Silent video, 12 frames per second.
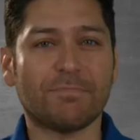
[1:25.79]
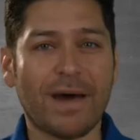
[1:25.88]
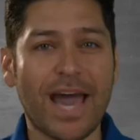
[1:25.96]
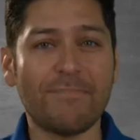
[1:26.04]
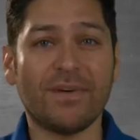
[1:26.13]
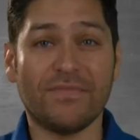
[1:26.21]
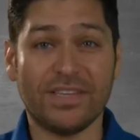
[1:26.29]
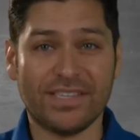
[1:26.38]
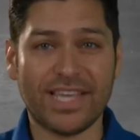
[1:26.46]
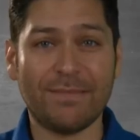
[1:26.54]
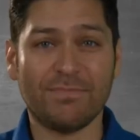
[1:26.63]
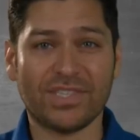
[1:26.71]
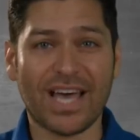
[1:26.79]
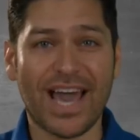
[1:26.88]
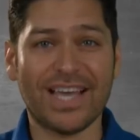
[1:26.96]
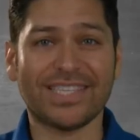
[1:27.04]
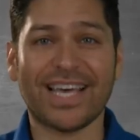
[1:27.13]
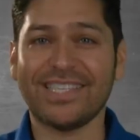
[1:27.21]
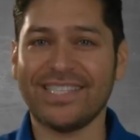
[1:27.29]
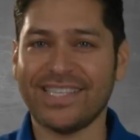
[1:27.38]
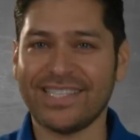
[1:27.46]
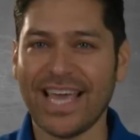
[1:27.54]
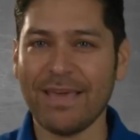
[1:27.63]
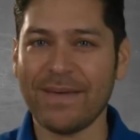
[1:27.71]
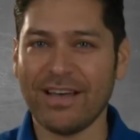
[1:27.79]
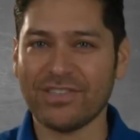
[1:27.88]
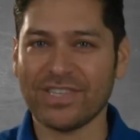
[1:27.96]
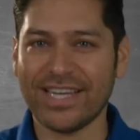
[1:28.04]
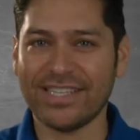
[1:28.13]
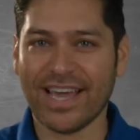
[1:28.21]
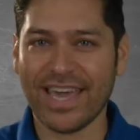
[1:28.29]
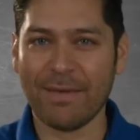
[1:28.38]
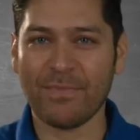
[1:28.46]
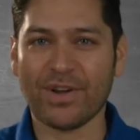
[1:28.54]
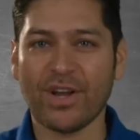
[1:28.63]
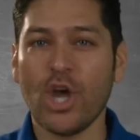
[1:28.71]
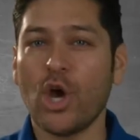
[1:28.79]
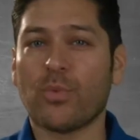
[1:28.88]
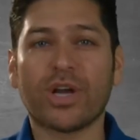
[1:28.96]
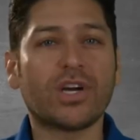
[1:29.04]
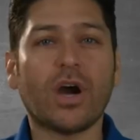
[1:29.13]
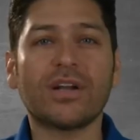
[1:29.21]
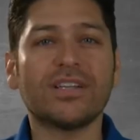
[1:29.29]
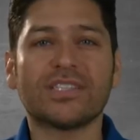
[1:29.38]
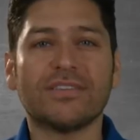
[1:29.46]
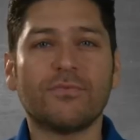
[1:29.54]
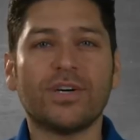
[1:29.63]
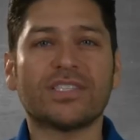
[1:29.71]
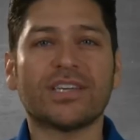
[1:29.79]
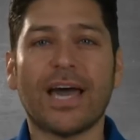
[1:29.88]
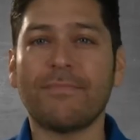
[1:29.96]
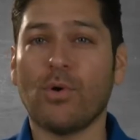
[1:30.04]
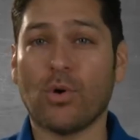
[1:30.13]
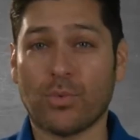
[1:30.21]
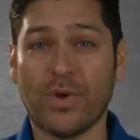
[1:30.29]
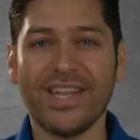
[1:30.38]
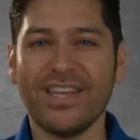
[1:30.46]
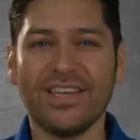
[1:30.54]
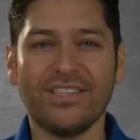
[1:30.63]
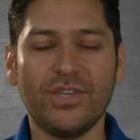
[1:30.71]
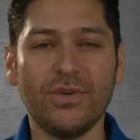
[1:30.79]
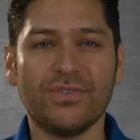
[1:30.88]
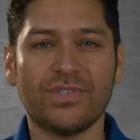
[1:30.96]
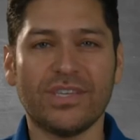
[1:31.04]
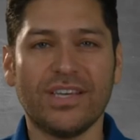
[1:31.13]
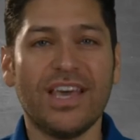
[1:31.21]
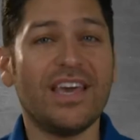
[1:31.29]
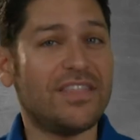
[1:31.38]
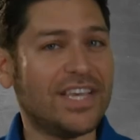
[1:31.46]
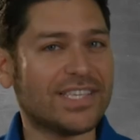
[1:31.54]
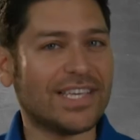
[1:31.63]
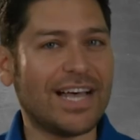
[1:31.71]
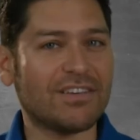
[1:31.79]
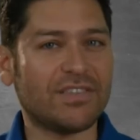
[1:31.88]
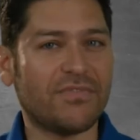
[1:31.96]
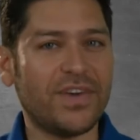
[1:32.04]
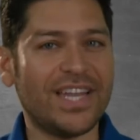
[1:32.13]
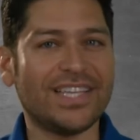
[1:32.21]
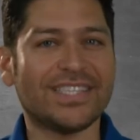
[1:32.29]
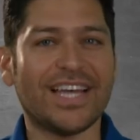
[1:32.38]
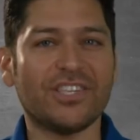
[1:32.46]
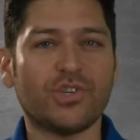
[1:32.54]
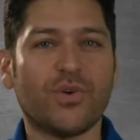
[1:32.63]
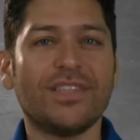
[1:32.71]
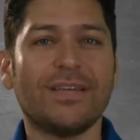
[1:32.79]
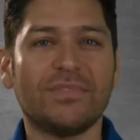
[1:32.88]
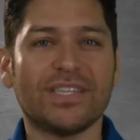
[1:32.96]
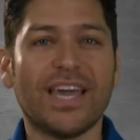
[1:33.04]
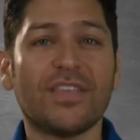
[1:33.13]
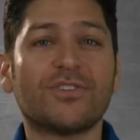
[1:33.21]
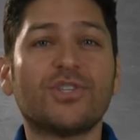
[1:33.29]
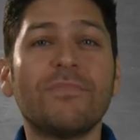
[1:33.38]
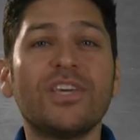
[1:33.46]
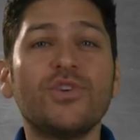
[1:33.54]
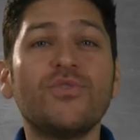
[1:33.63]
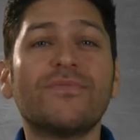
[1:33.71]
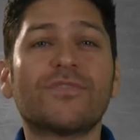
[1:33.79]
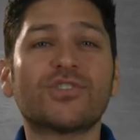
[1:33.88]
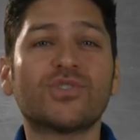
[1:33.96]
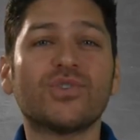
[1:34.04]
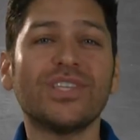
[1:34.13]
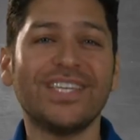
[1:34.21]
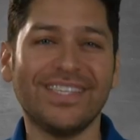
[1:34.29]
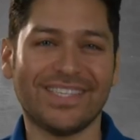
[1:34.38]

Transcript: pipe of the same size has the same outside diameter regardless of what type or rating is used. This allows the fittings that join them together to be universal in